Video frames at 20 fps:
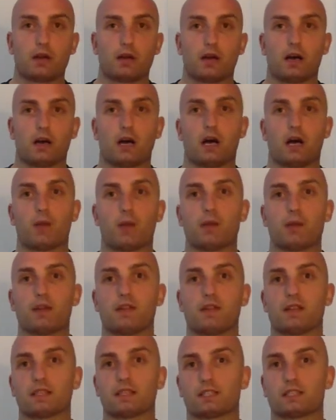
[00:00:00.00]

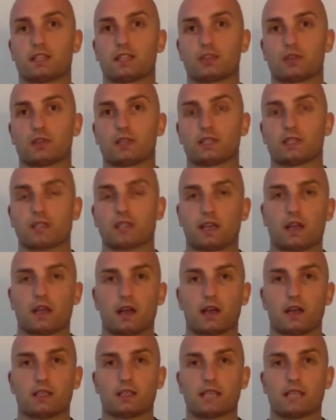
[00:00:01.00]
and the citrus
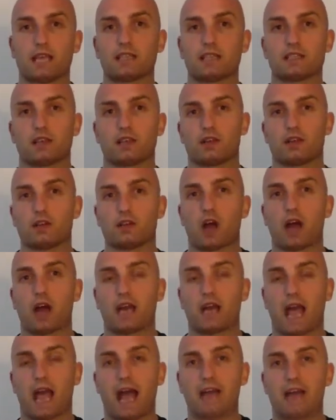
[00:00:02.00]
tastes
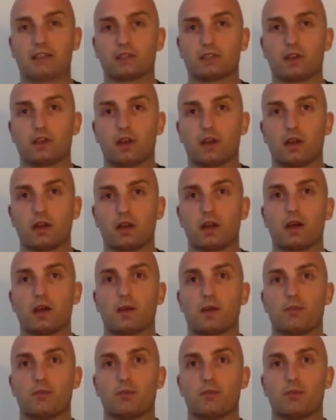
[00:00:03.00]
not as good,